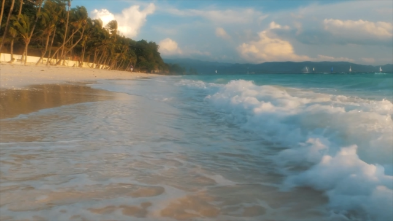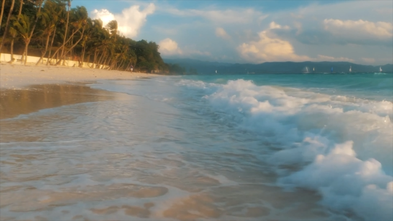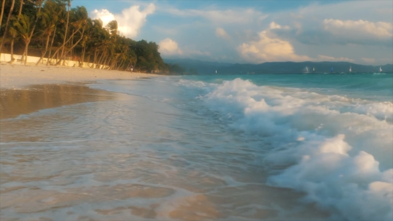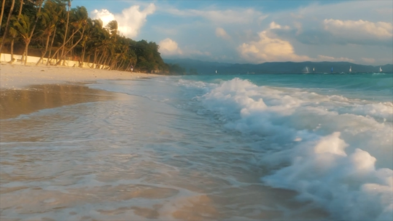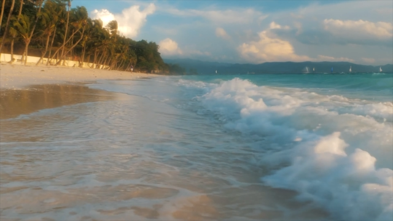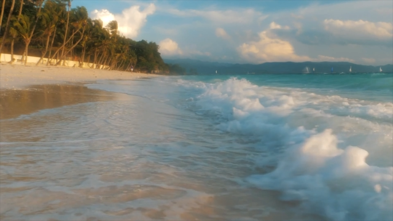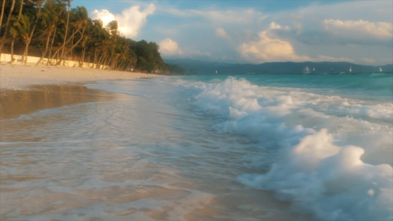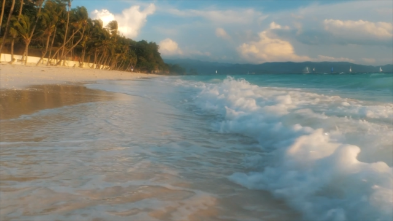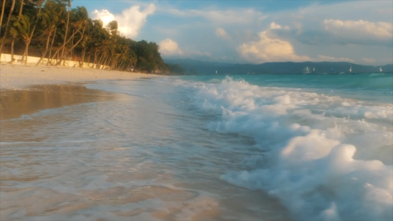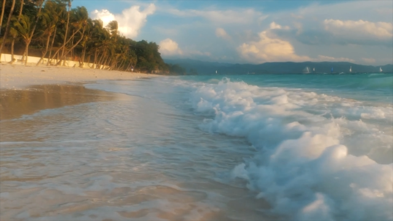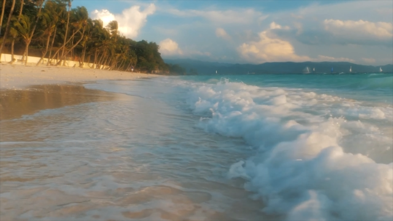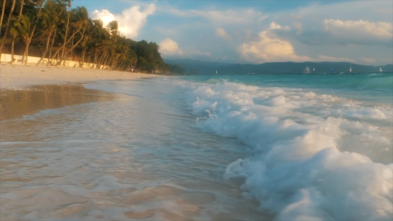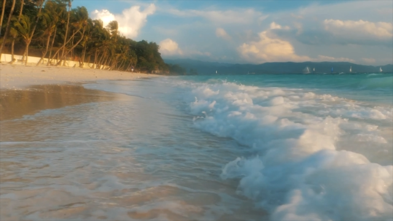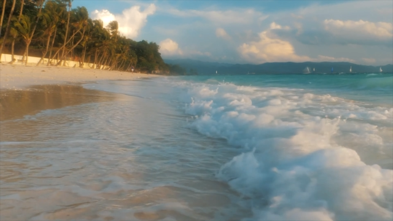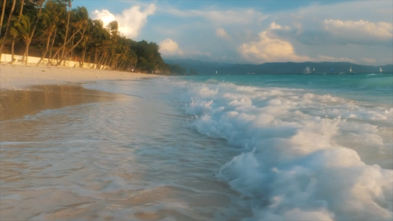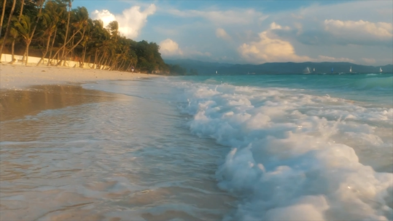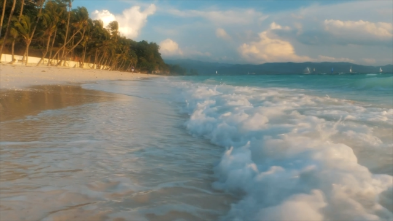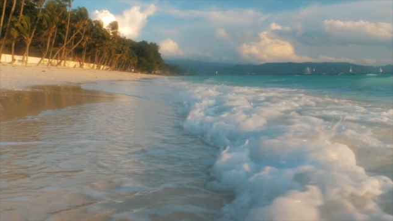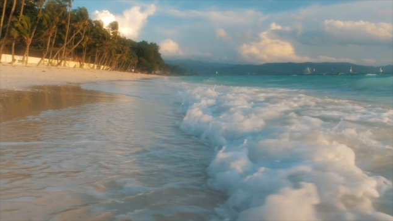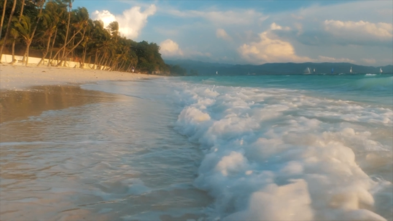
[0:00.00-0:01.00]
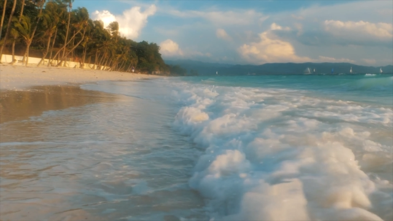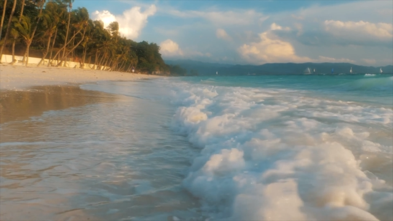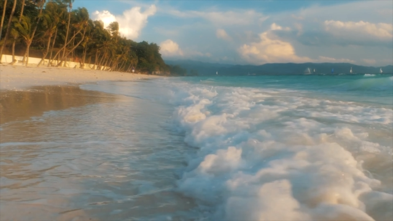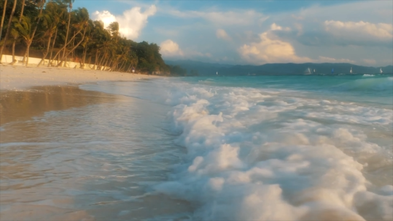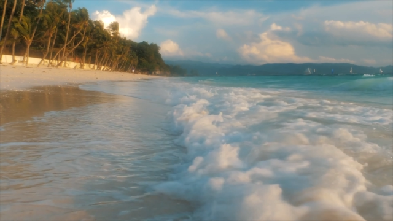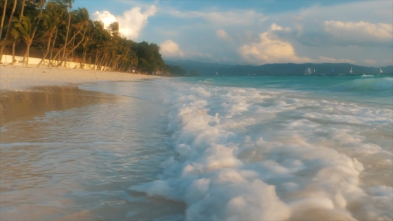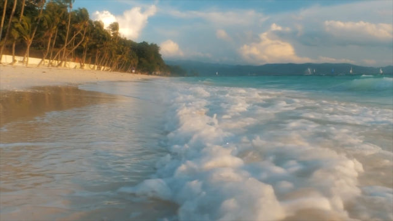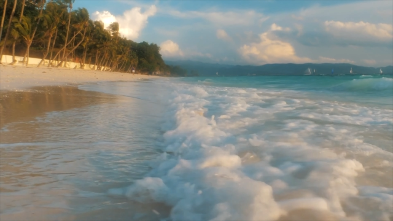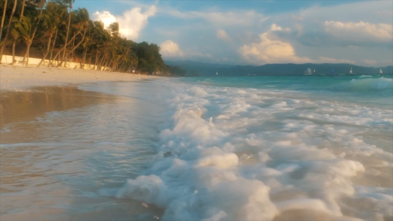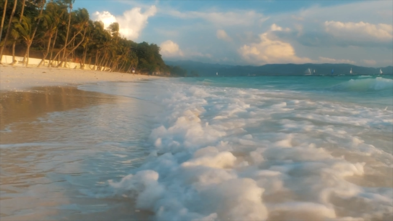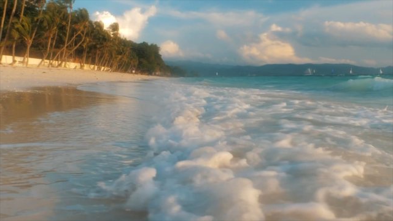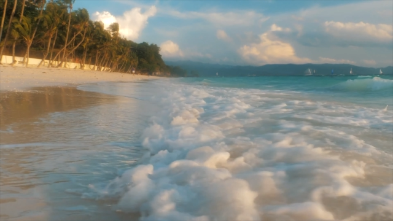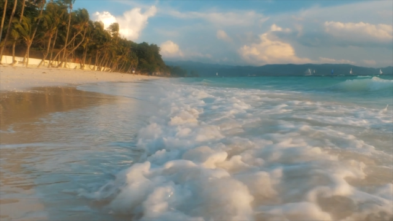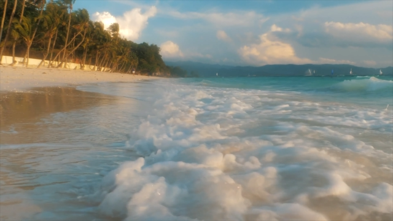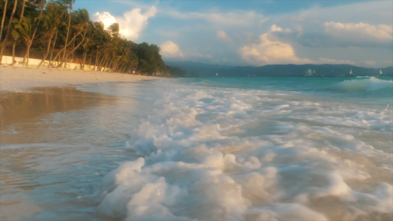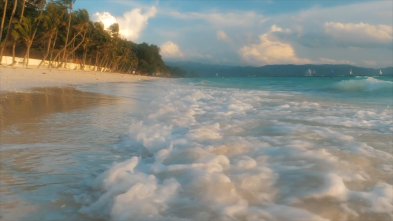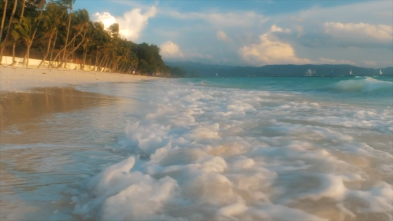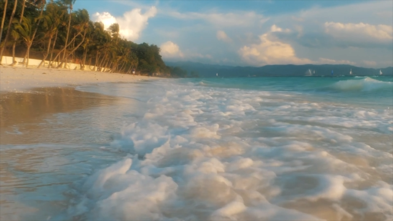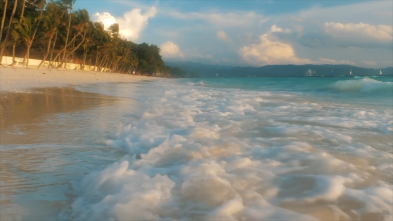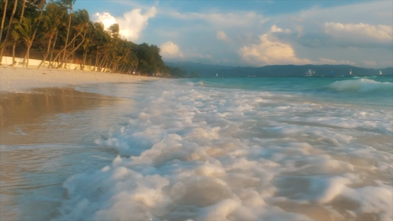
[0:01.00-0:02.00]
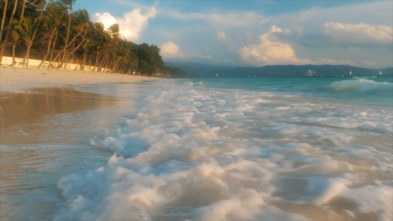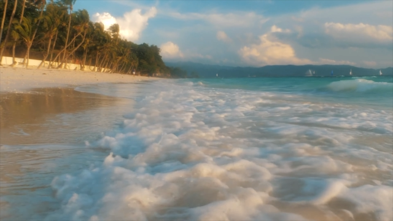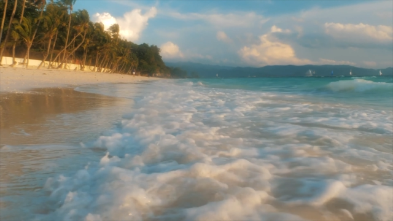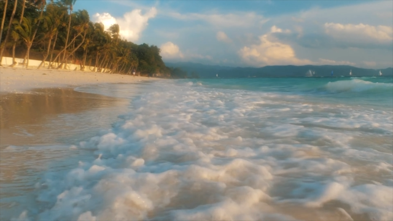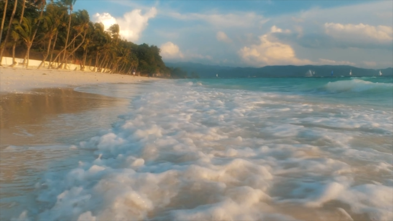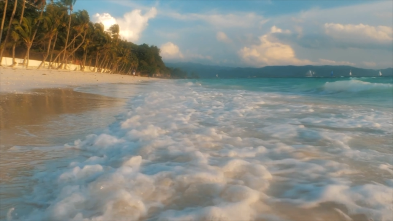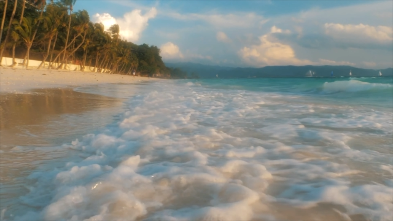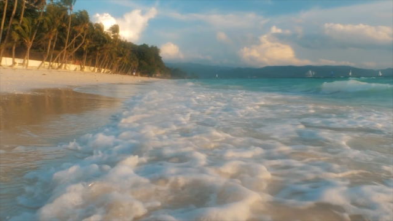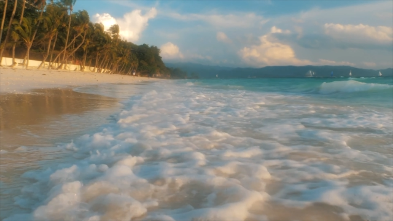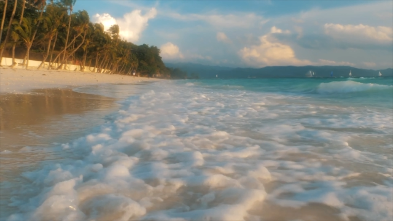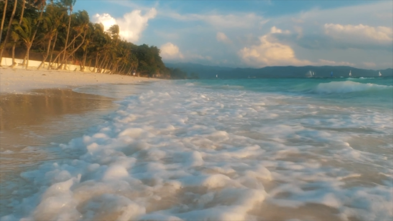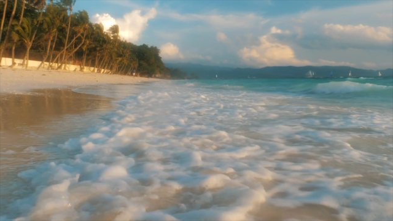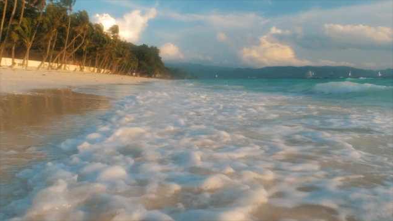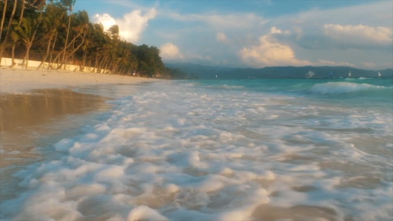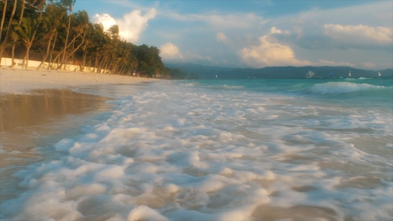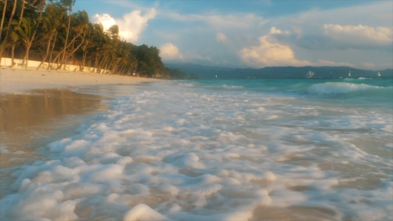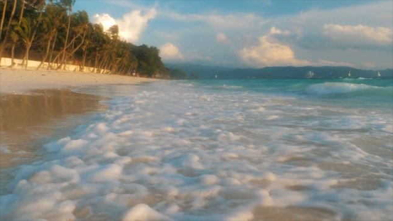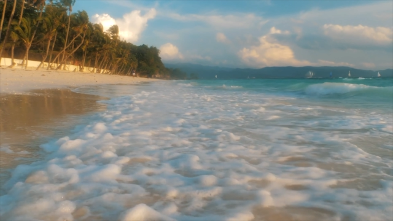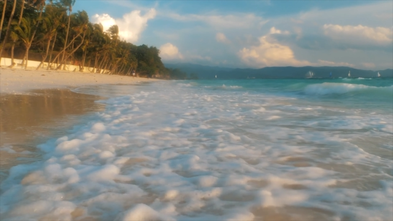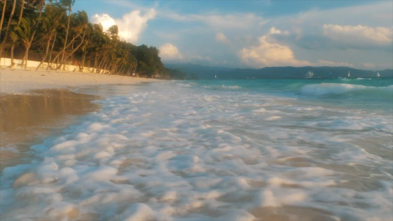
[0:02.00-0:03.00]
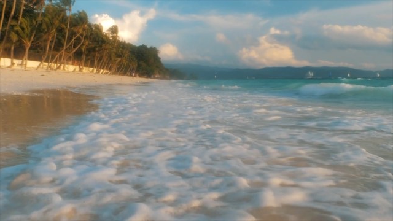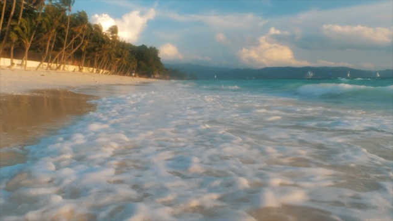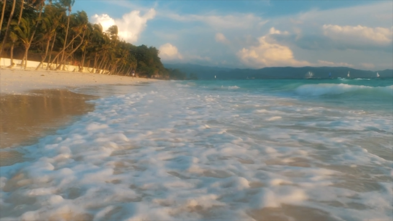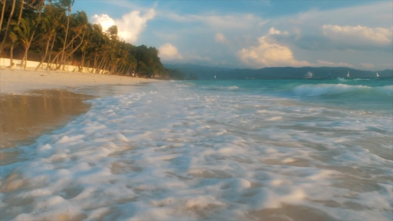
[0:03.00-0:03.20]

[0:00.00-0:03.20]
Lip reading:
Nobody's mouth can be seen.